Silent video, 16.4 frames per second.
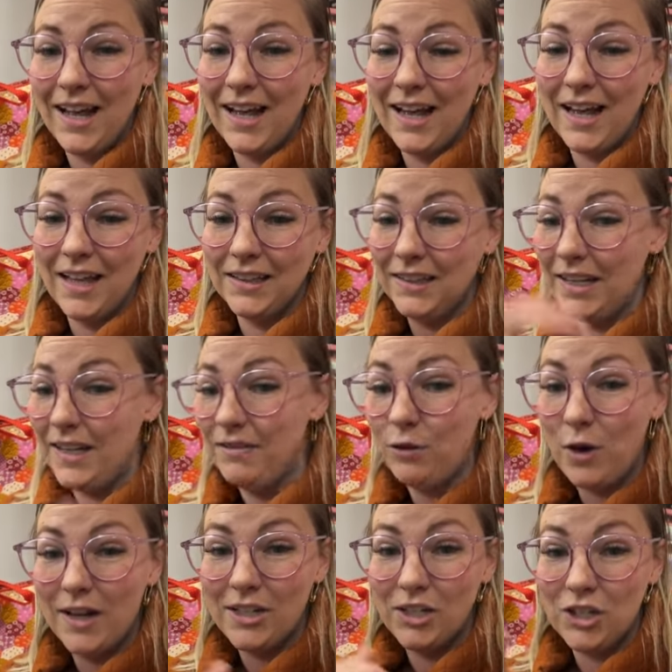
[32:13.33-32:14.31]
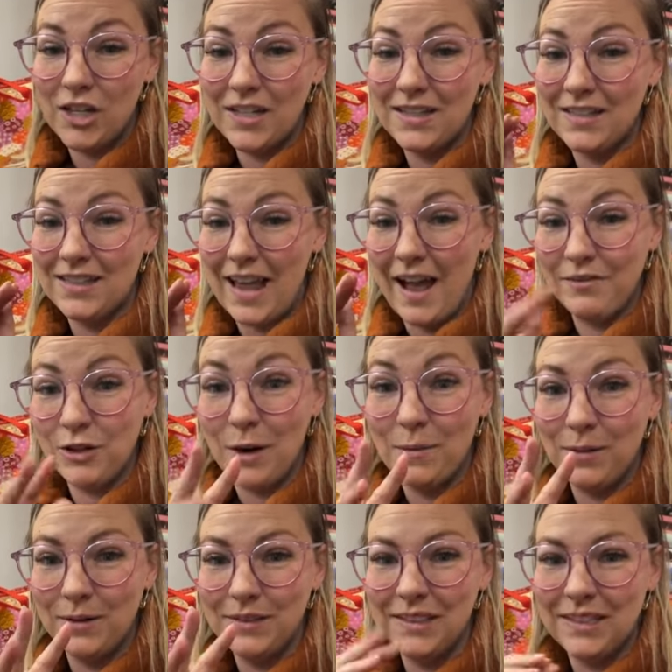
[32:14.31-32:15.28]
uh, leave questions after
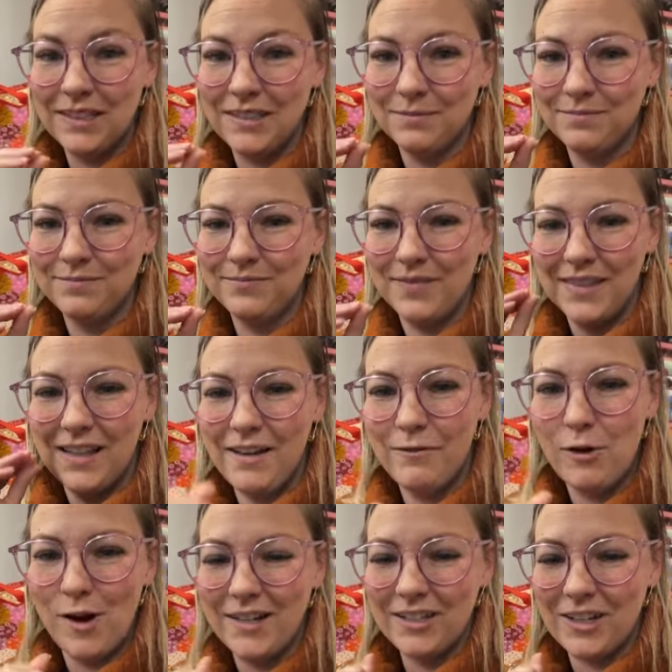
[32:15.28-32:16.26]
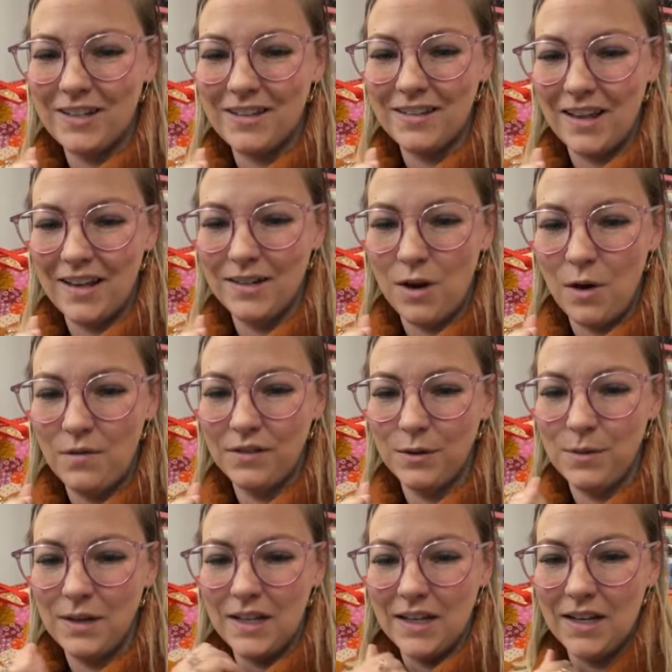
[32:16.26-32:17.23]
I post this. Leave questions, and
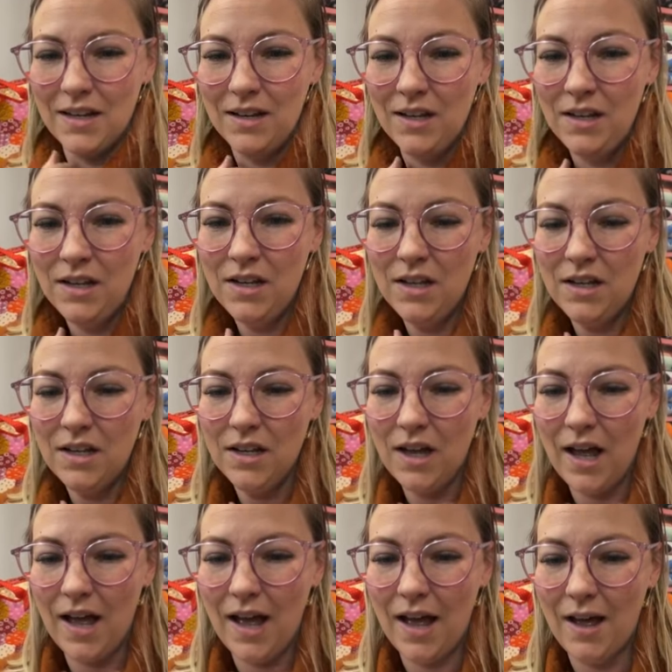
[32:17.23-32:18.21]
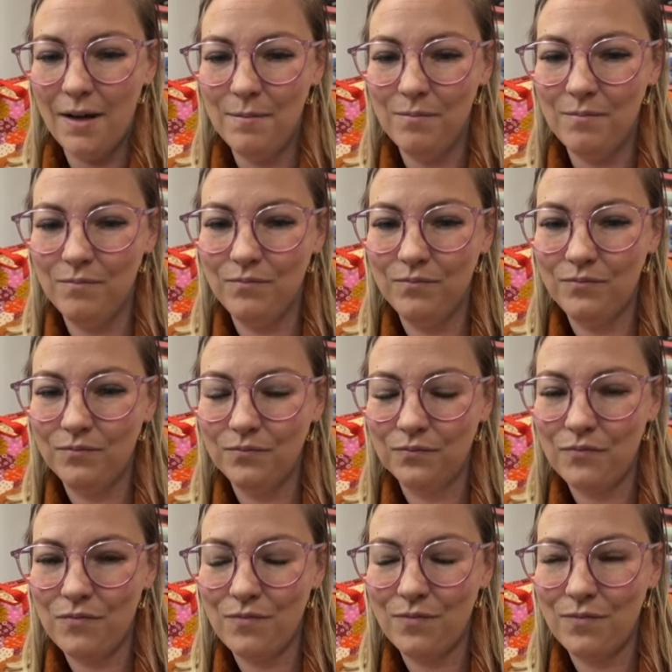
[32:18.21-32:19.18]
hopefully we can um,
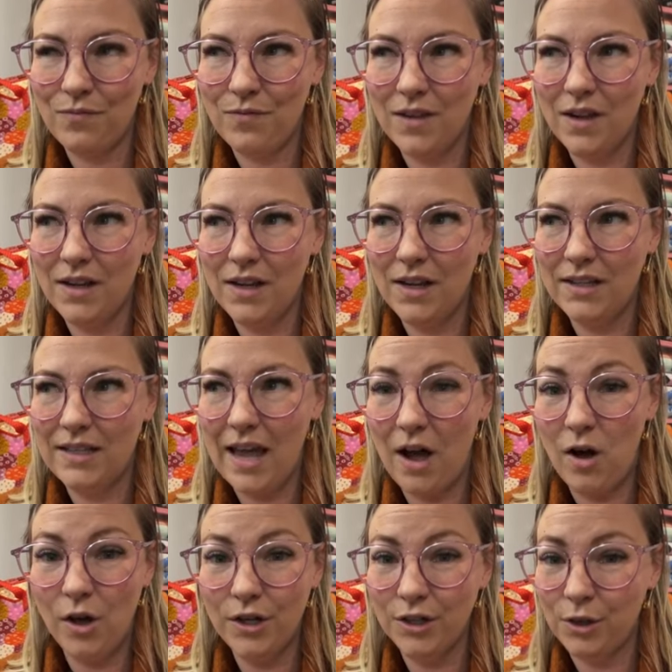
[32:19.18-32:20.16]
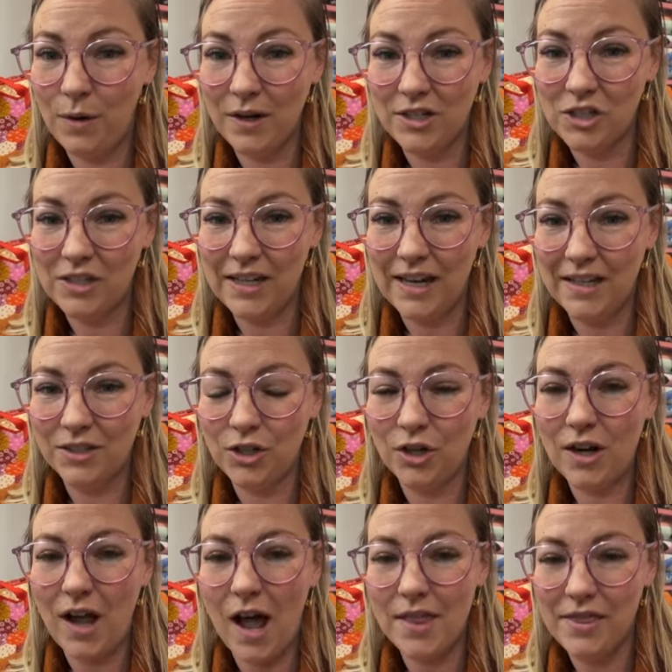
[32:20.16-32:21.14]
get all your questions
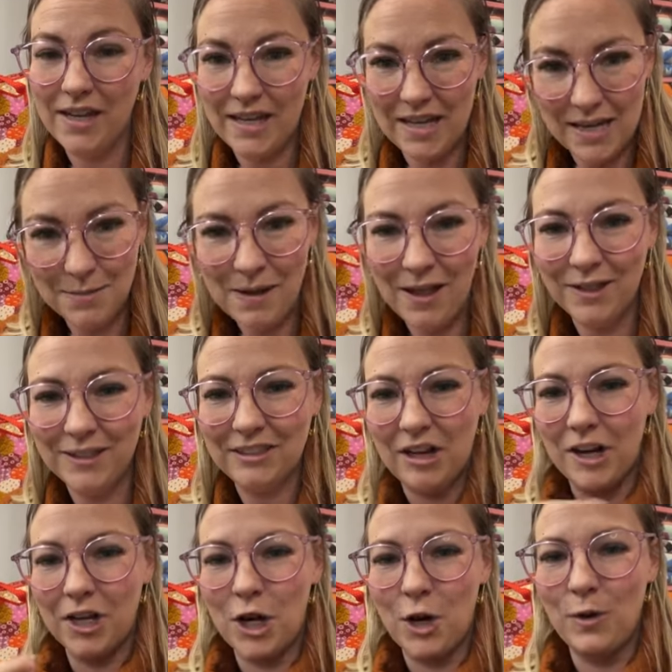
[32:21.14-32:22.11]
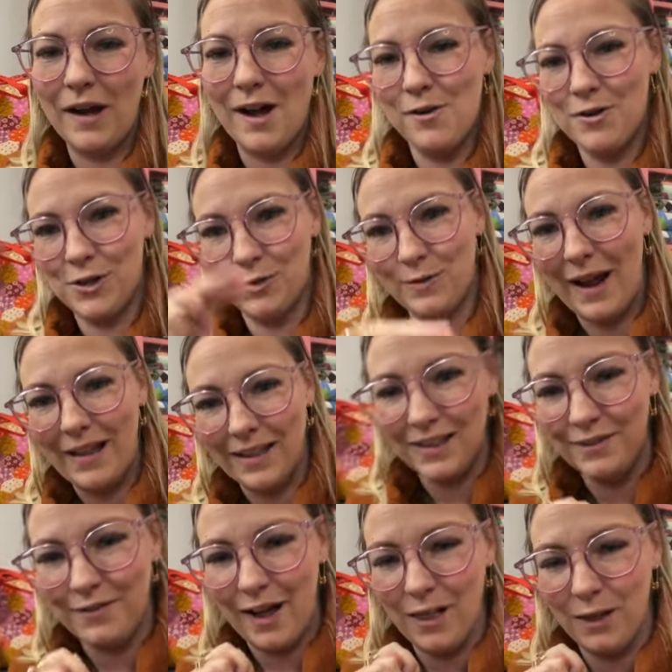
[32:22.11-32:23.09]
answered. Uh, the email is going to go out
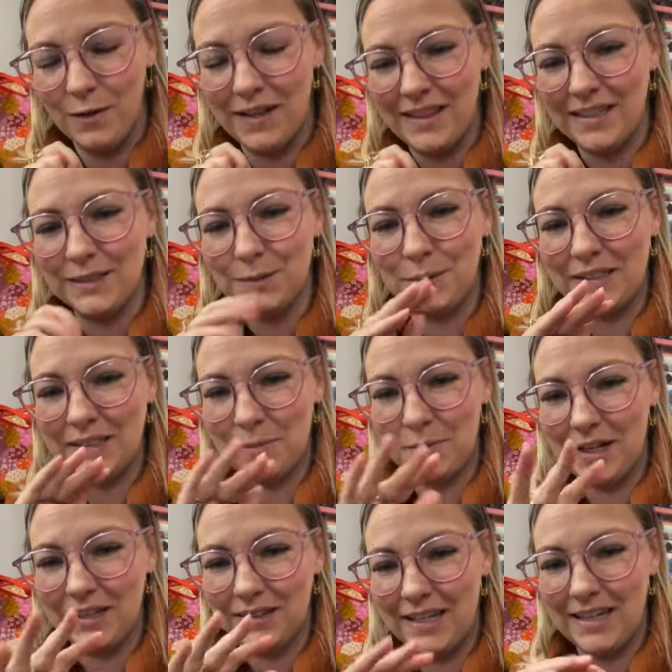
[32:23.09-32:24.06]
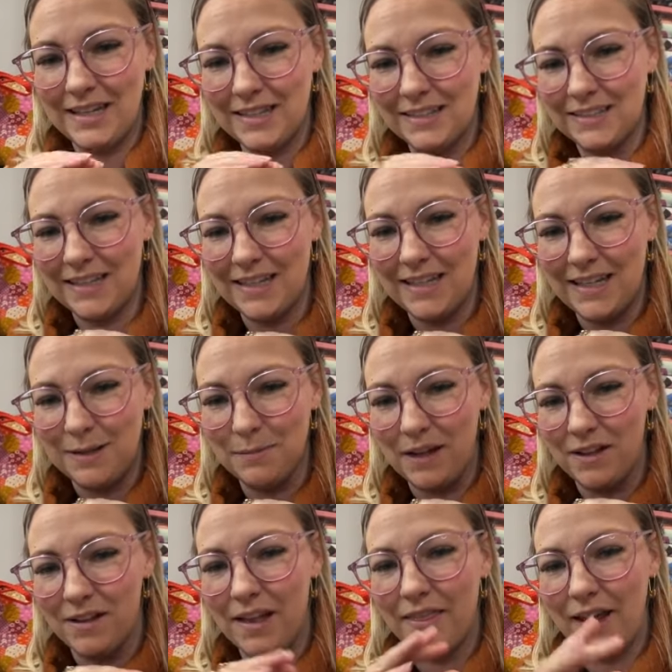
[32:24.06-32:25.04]
directly following this because I'm going to link this in the
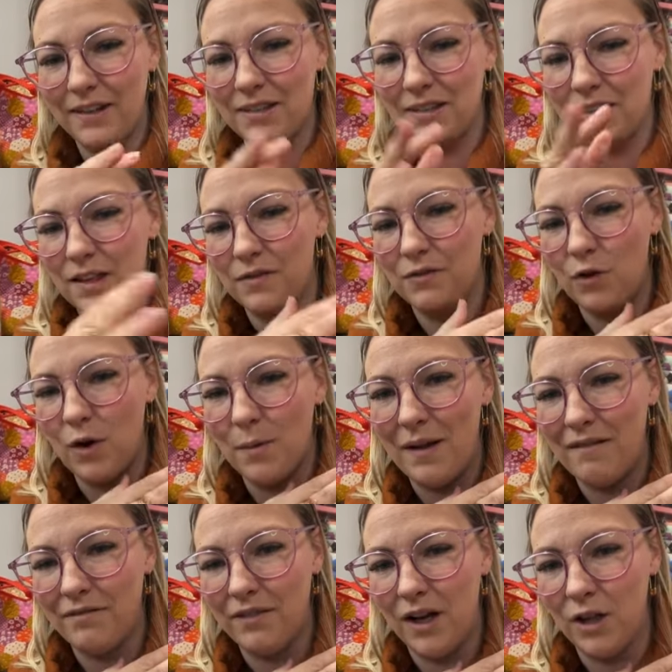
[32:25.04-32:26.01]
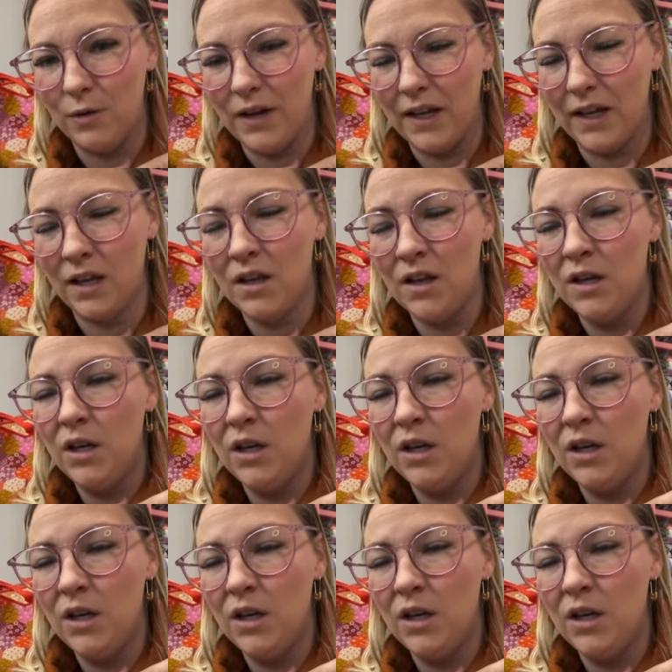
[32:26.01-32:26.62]
email, and that's the format following